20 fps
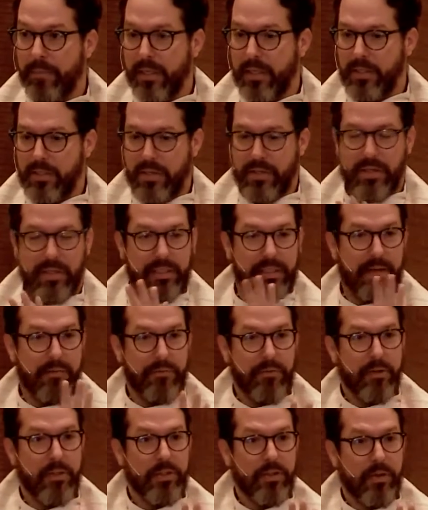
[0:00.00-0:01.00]
So there's that
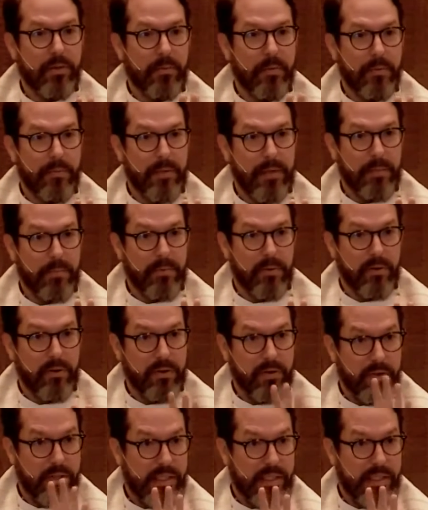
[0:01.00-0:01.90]
first group of people who